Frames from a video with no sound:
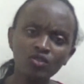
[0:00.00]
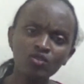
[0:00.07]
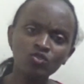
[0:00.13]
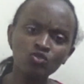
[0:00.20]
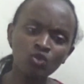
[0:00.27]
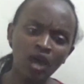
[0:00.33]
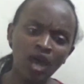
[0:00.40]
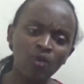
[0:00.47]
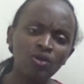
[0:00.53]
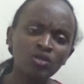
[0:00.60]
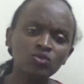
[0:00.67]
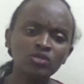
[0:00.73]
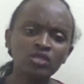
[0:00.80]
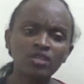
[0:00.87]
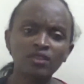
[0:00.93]
So I want
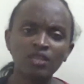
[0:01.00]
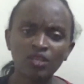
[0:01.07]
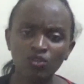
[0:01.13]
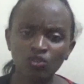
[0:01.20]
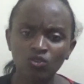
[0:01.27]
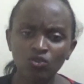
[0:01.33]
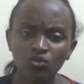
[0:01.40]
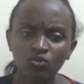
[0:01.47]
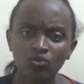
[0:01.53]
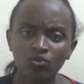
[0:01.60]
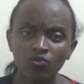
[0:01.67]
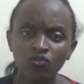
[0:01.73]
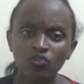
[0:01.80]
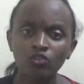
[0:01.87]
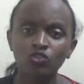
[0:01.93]
to say thank you
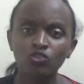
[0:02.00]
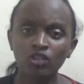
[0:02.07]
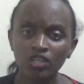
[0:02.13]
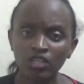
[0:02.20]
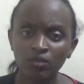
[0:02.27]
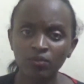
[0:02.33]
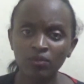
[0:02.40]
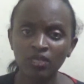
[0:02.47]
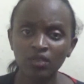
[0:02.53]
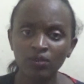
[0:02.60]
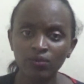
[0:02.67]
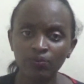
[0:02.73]
for joining me